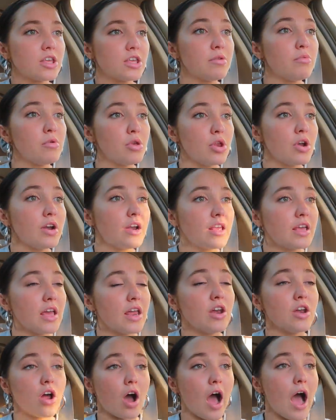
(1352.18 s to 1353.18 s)
community
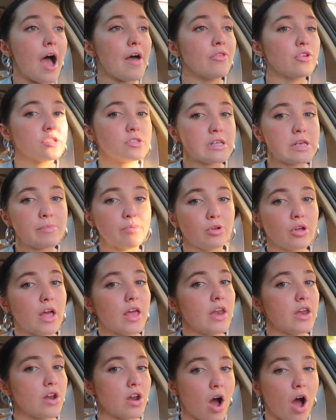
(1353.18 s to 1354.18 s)
and not have those people
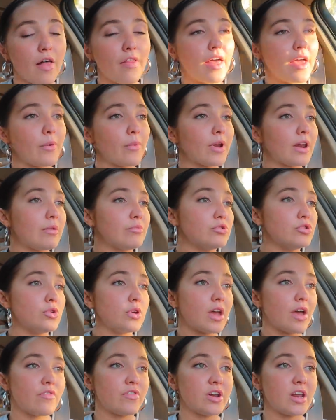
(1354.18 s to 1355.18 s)
and not like what I'm
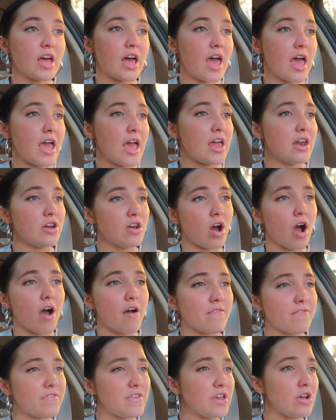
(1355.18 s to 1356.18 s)
doing every day and
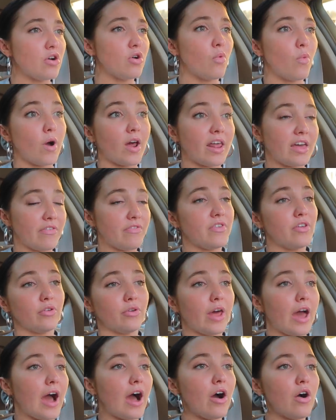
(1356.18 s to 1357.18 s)
not feel what I
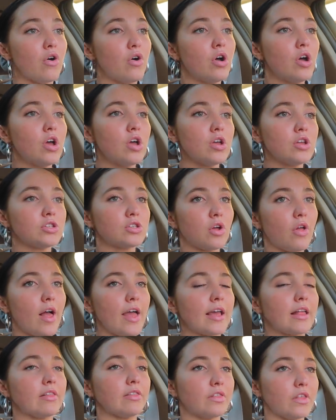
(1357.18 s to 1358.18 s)
feel now. So
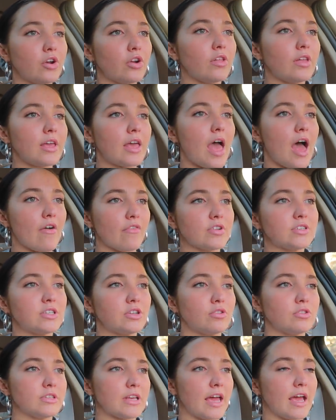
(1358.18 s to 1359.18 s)
like literally every
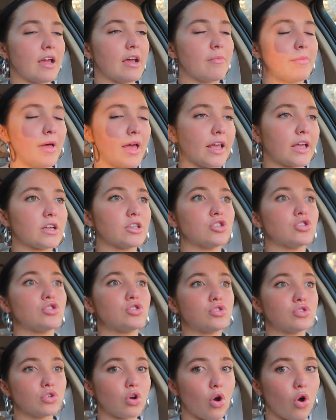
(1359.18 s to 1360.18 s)
single day I'm like
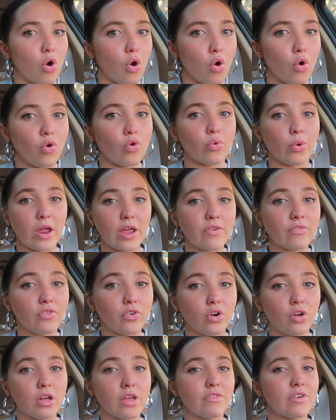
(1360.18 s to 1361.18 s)
so
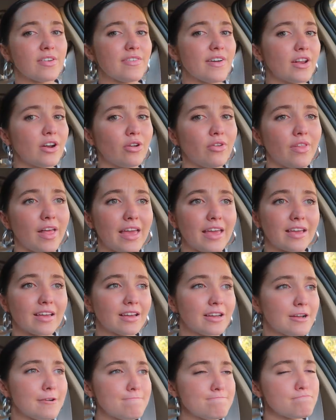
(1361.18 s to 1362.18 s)
grateful. Even if I don't
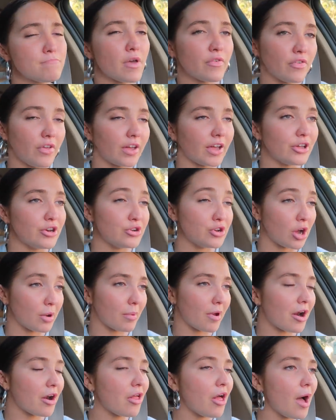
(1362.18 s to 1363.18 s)
like I feel like I do talk
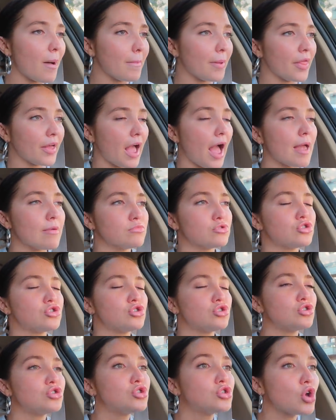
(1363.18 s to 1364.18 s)
about it a lot, but like I'm
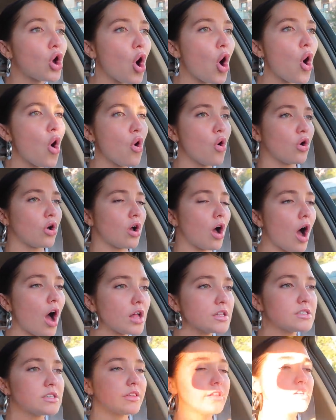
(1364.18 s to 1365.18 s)
so
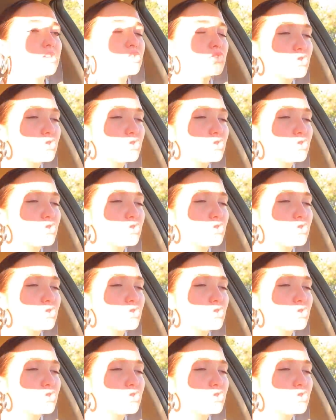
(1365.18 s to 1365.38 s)
constantly